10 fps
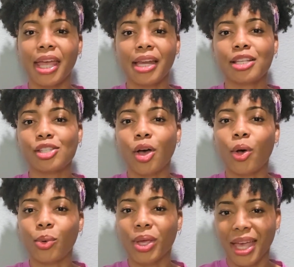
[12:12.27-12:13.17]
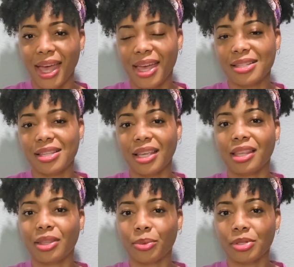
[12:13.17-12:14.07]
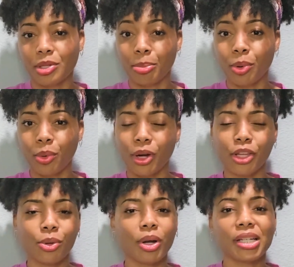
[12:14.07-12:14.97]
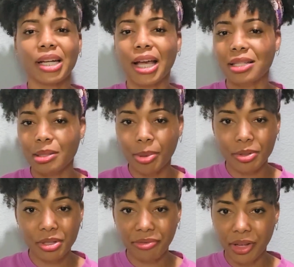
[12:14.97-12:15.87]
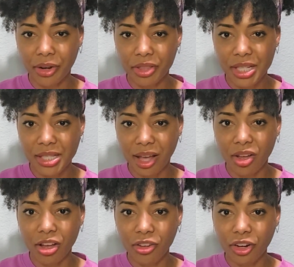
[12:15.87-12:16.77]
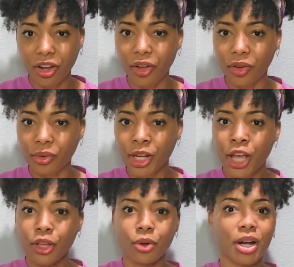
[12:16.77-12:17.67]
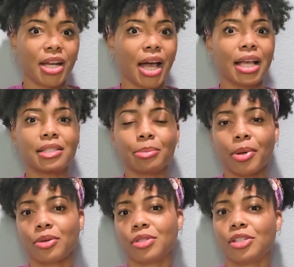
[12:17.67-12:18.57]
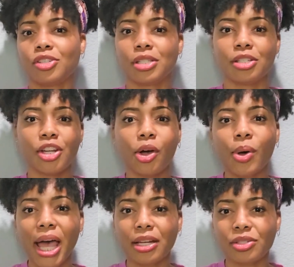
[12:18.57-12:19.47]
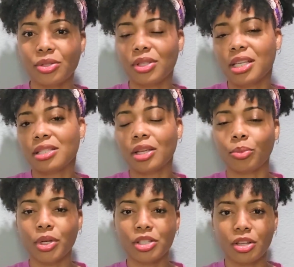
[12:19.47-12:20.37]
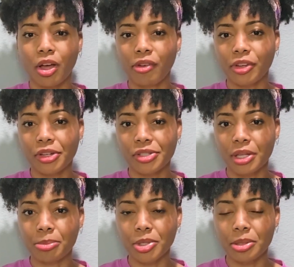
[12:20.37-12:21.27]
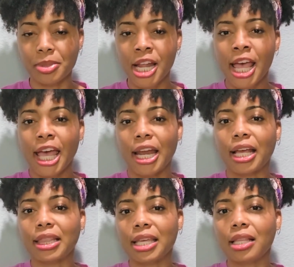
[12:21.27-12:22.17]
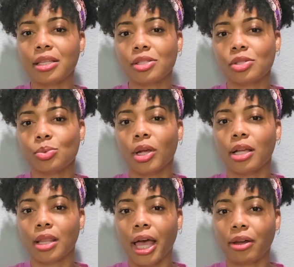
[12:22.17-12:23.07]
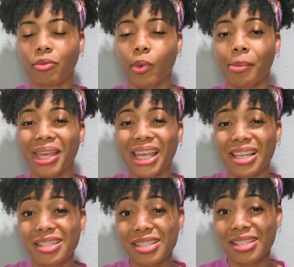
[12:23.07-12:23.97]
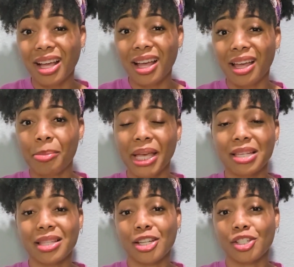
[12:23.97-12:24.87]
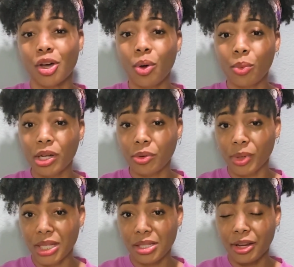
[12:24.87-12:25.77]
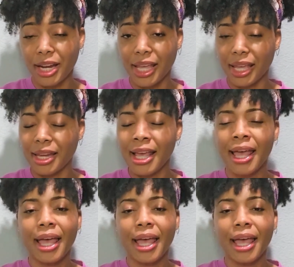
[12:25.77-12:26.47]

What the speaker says: It is okay to get the support. You are not supposed to figure this out on your own. You are not supposed to just know how to do this and resolve your symptoms. And I think this is where a lot of women get stuck because they don't want to raise their hand.